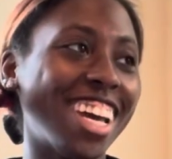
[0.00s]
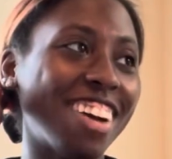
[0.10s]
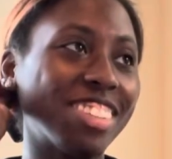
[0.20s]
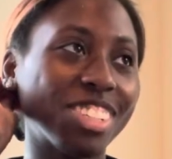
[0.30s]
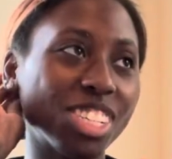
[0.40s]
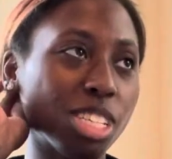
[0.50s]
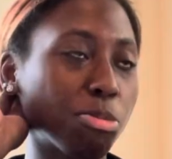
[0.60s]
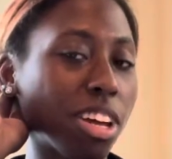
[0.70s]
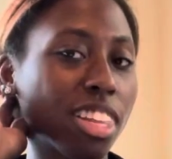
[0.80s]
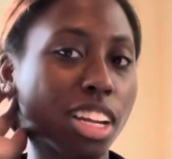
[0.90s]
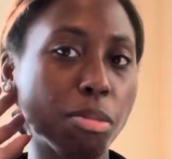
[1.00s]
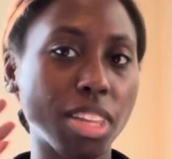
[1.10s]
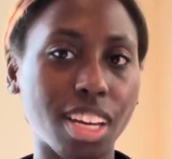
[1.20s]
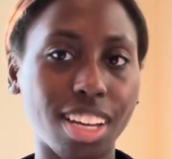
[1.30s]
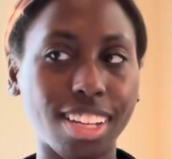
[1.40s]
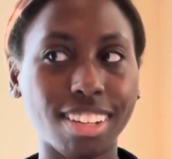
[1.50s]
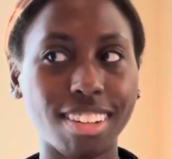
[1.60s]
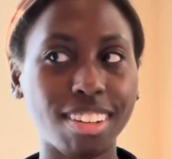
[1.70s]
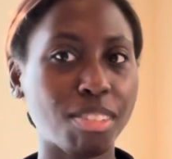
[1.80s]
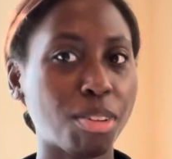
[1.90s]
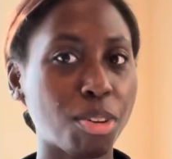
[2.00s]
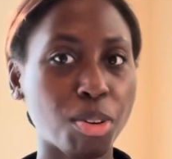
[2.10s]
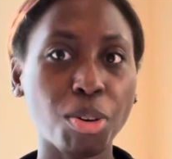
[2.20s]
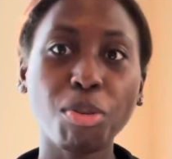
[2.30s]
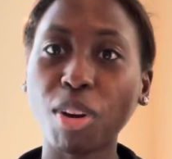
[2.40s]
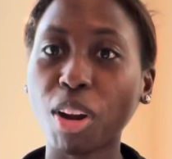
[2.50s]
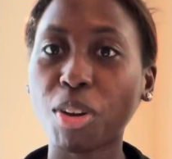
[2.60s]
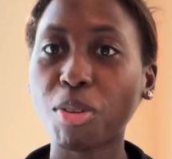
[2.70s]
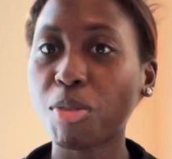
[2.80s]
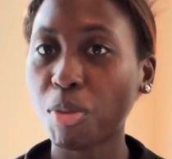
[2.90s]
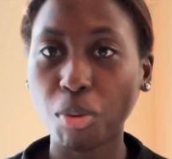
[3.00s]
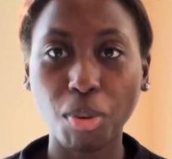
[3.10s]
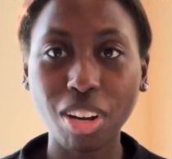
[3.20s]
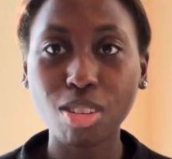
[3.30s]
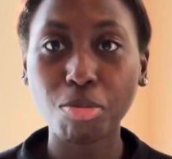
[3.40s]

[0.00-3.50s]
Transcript: i'm sure she's probably looking at me like who are you where's